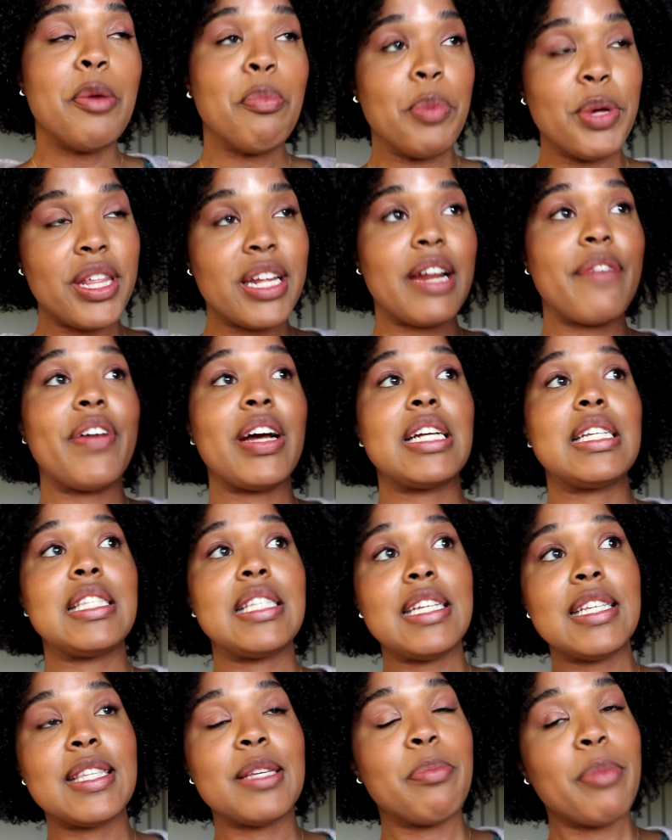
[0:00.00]
But then if I
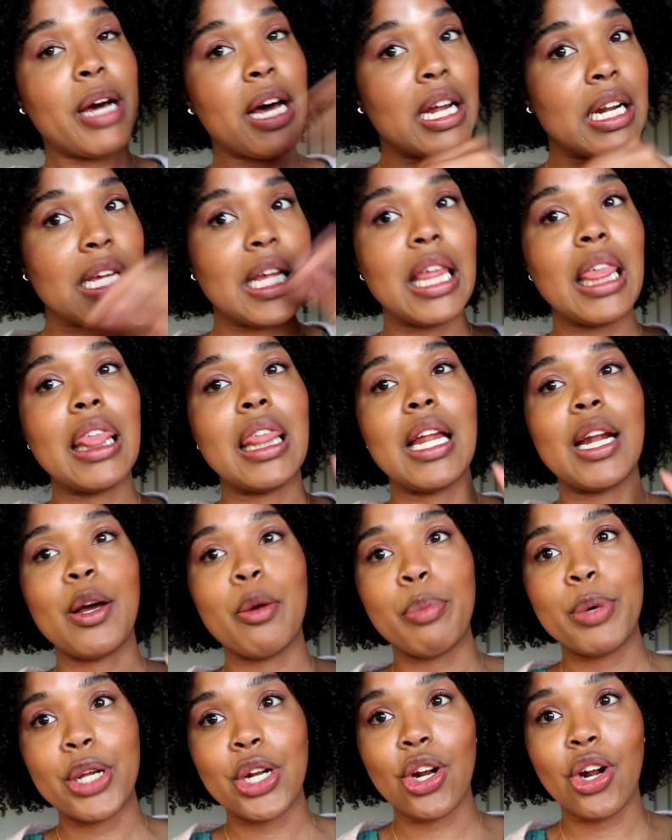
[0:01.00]
see somebody, then
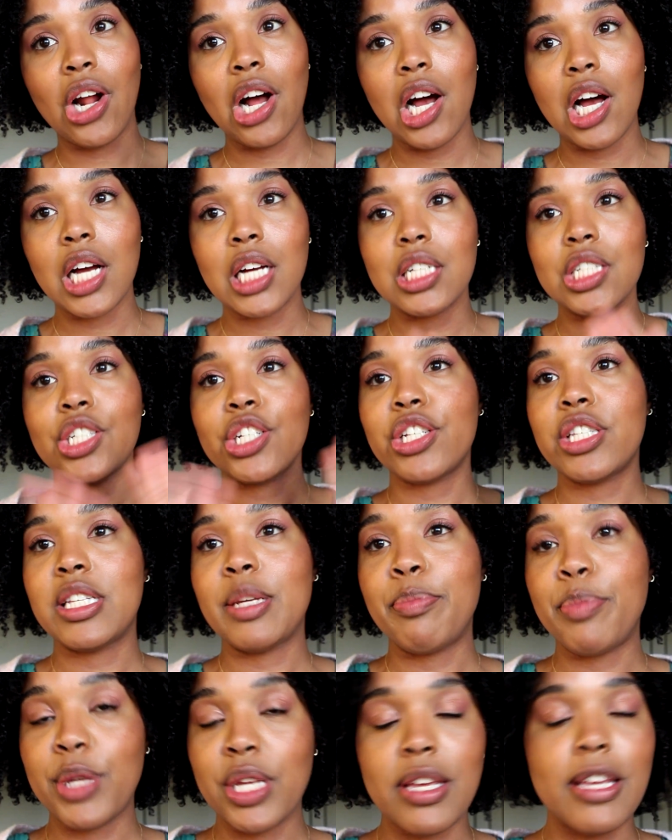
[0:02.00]
I'll put it on just to
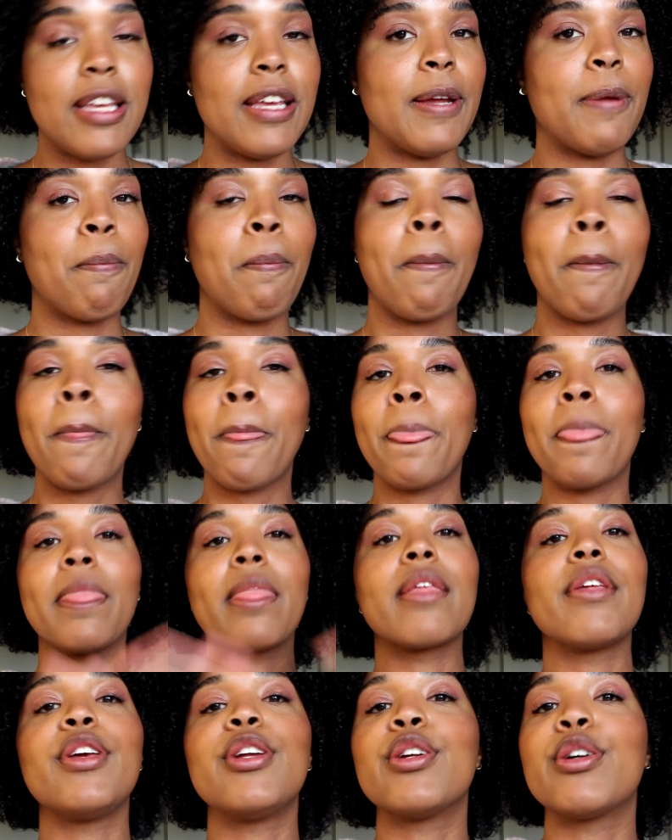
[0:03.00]
be,
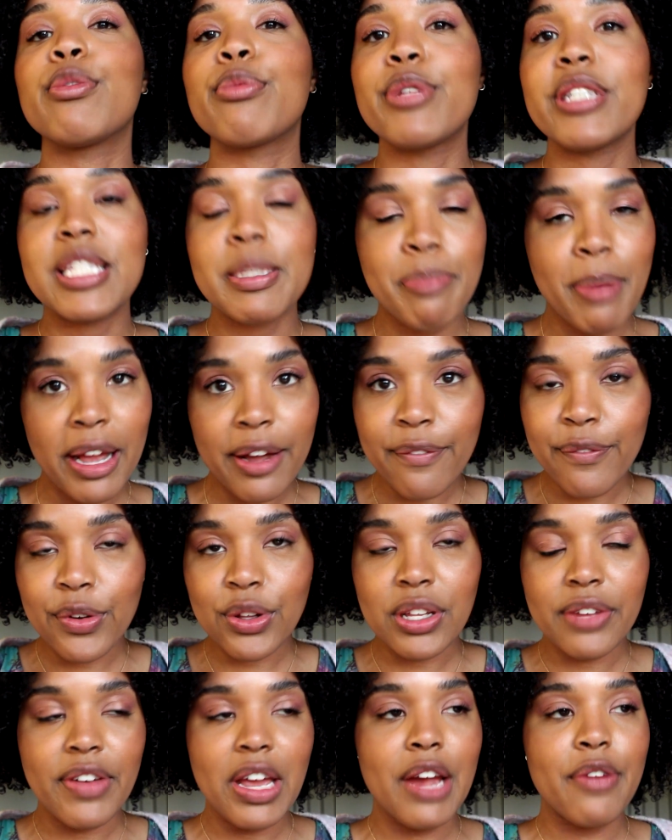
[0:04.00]
you know,
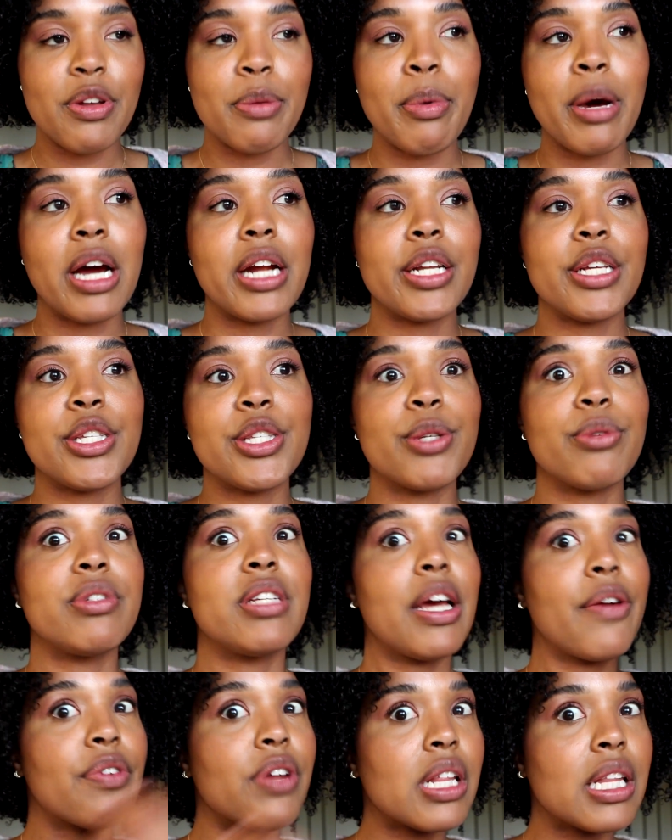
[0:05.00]
respectful of everybody. So
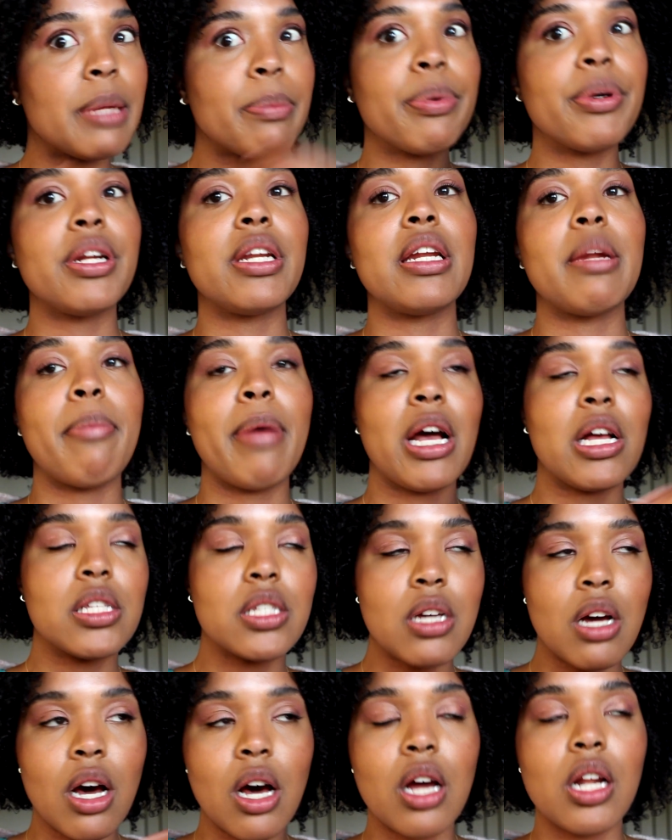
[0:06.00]
definitely putting a
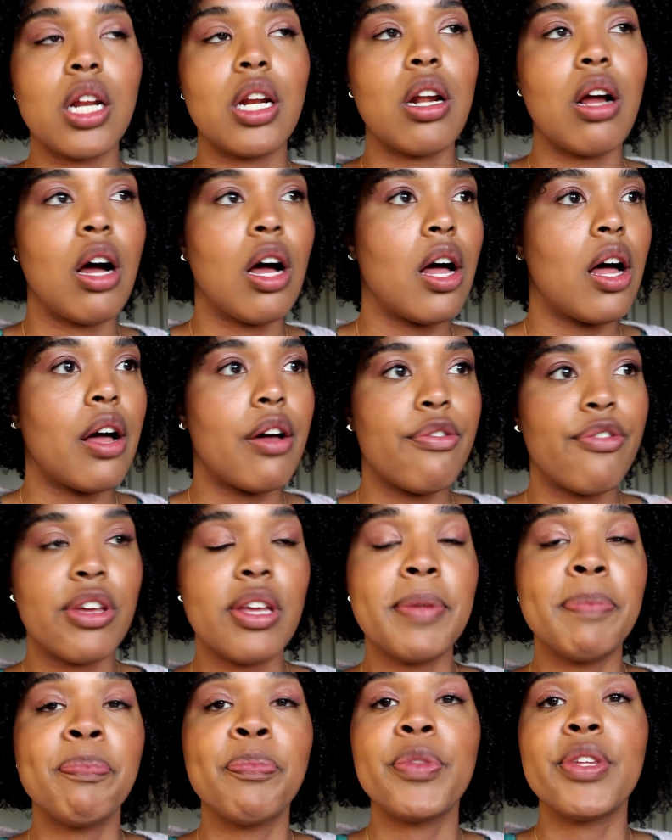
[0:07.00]
mask on and off
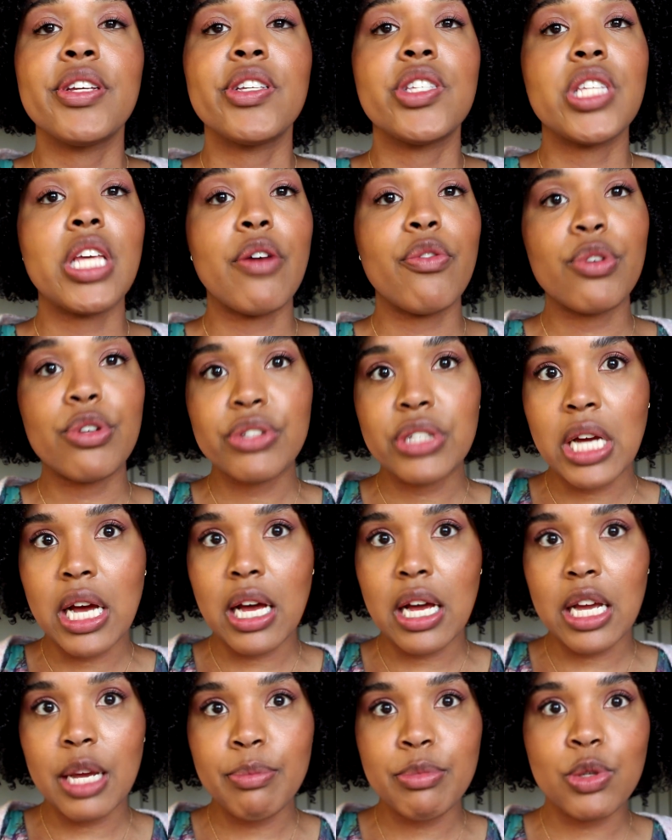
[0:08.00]
several
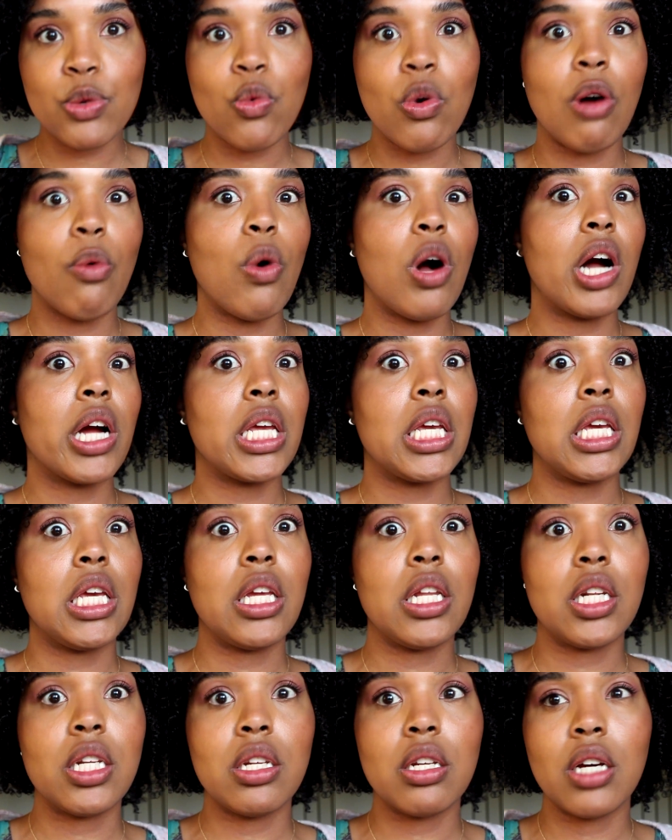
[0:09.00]
times while
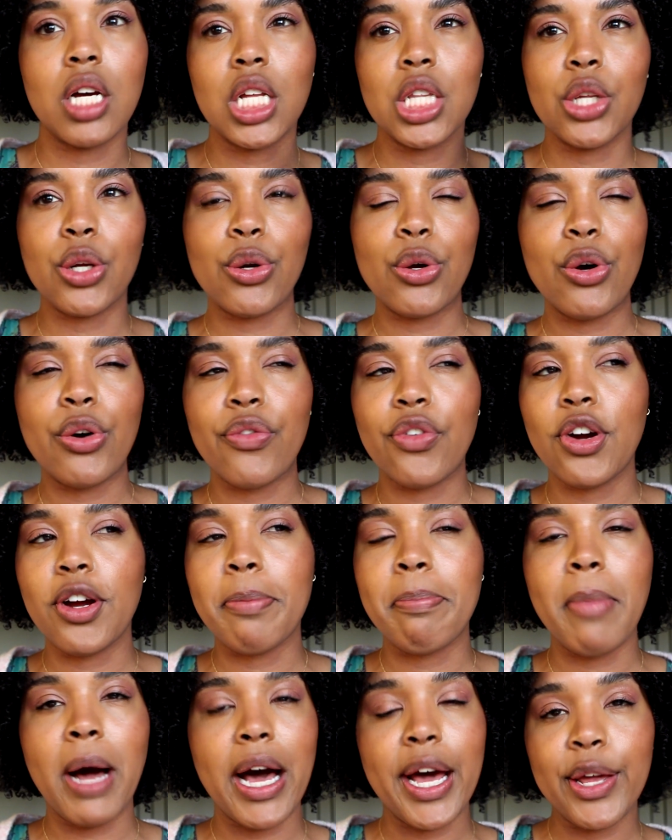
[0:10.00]
walking a little over
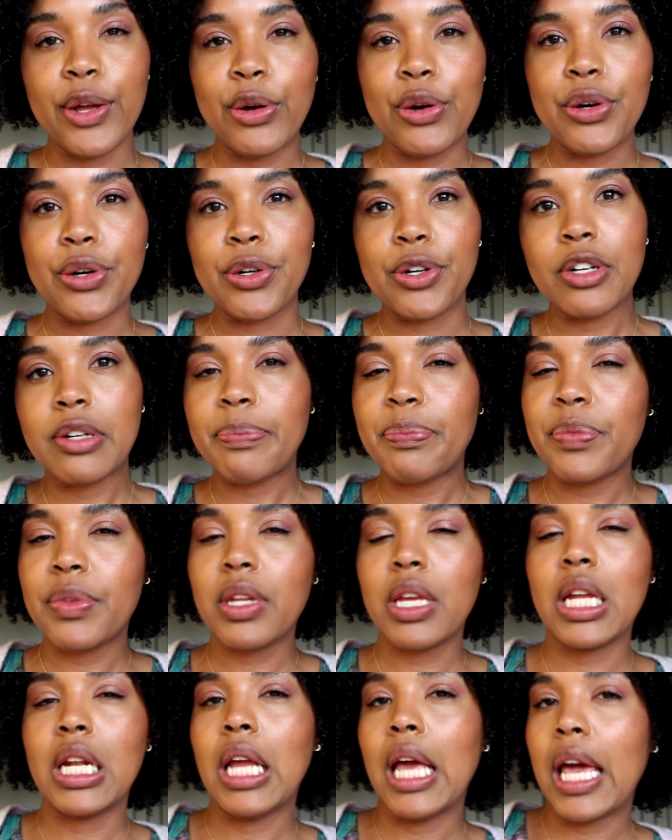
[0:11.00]
a mile
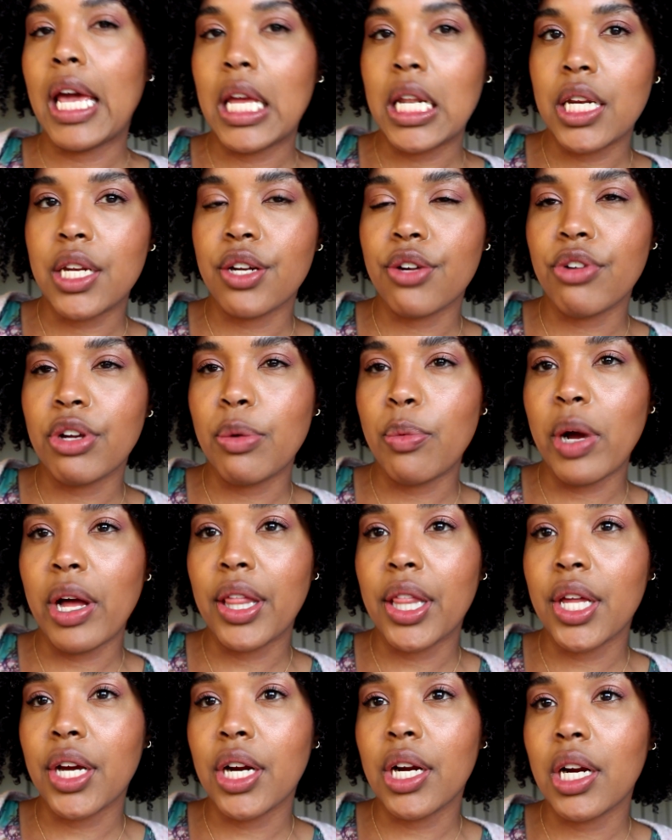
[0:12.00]
in 80-degree
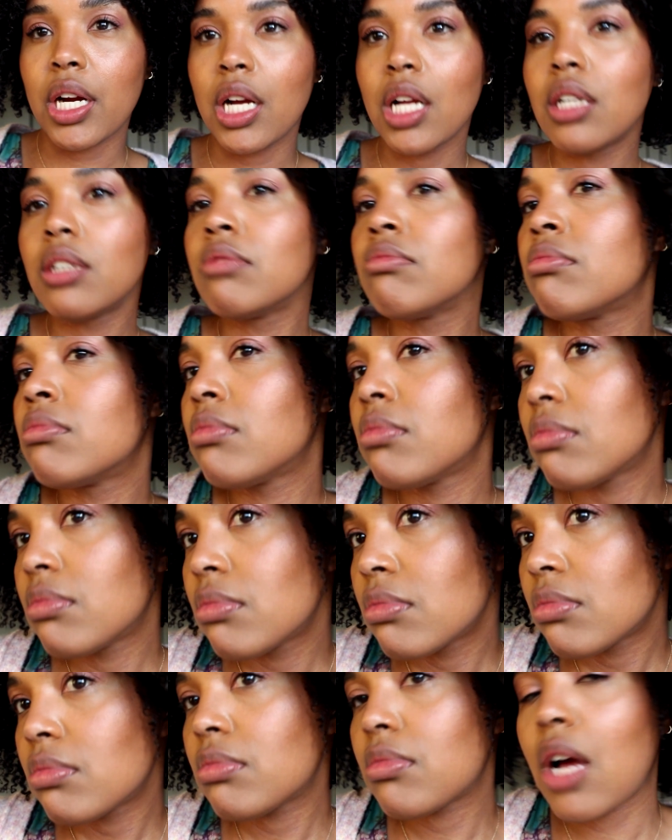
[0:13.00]
weather,
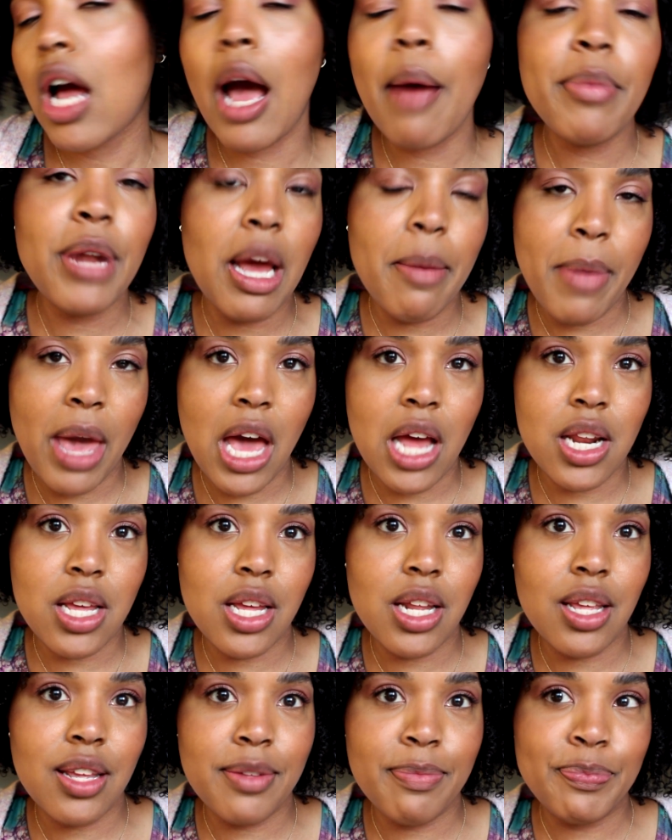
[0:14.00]
I'm not mad
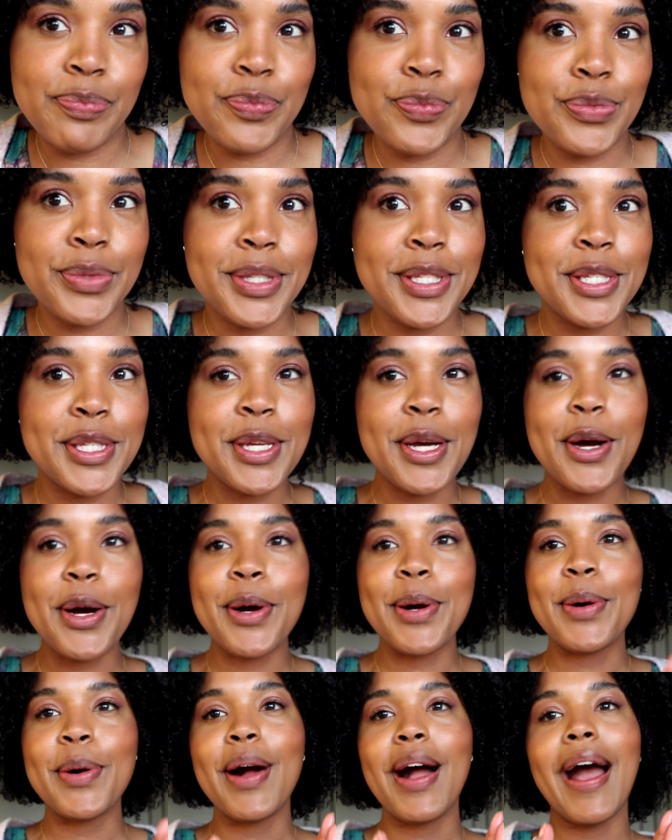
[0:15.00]
at it.
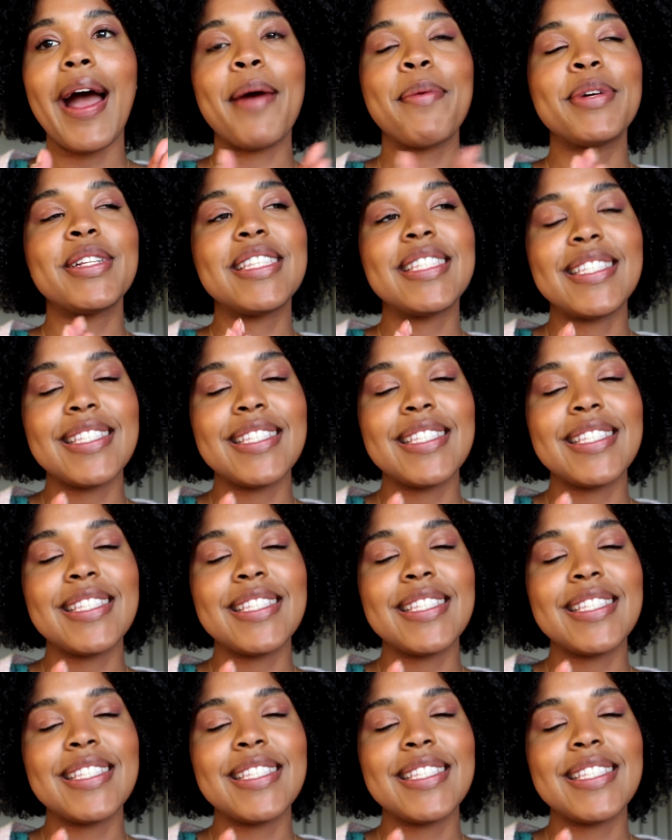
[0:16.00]
So I would